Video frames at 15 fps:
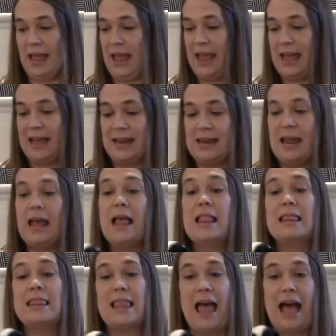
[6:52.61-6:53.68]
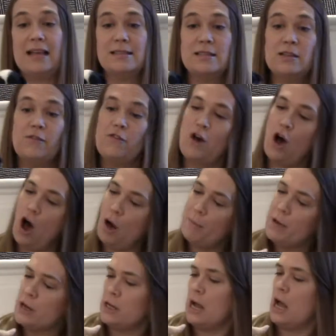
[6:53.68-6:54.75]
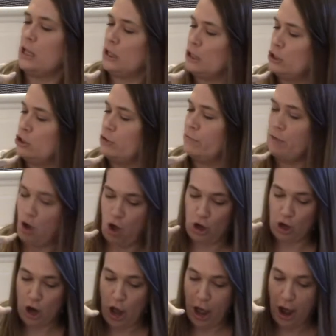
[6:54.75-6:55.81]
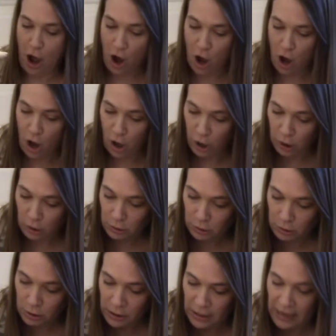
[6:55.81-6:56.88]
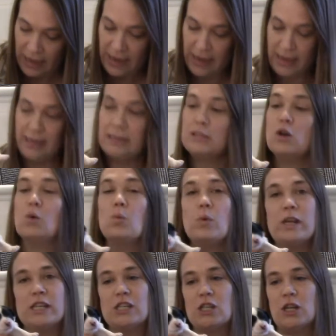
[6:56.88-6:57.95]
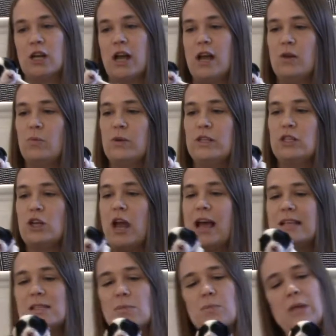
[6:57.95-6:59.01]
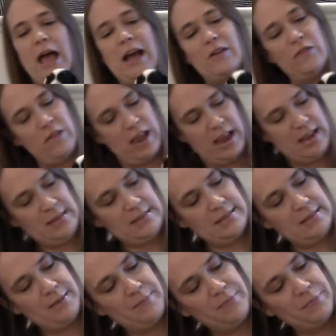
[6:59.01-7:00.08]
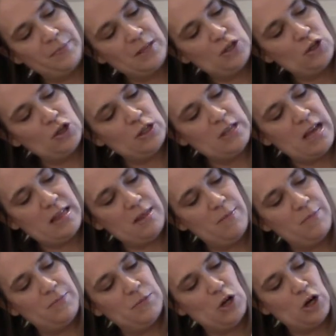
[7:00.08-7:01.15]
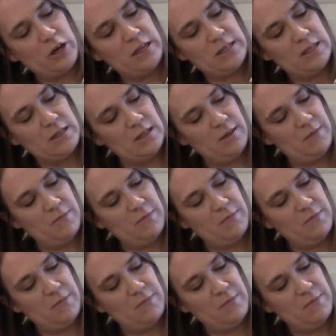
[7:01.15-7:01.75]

And last of all, but not least of all, is Winter, and Winter has a black face. She's got the darkest of the